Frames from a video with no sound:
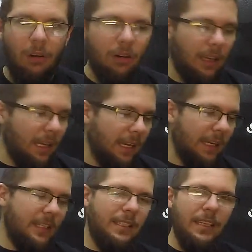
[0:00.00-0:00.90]

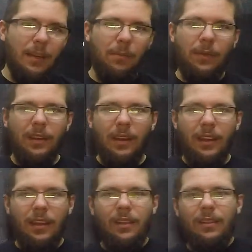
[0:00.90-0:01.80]
except
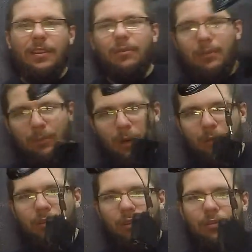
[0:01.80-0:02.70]
the remote
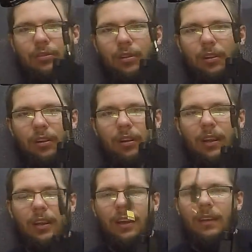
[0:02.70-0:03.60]
controller.
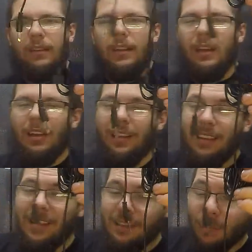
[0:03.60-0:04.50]
Having a this
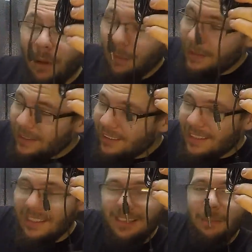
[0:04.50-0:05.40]
is
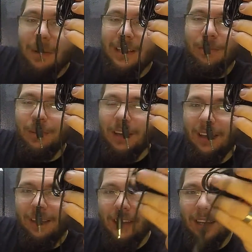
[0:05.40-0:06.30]
the place where
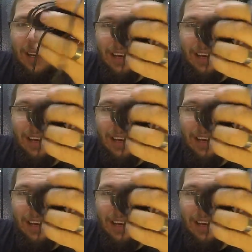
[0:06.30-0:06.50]
they have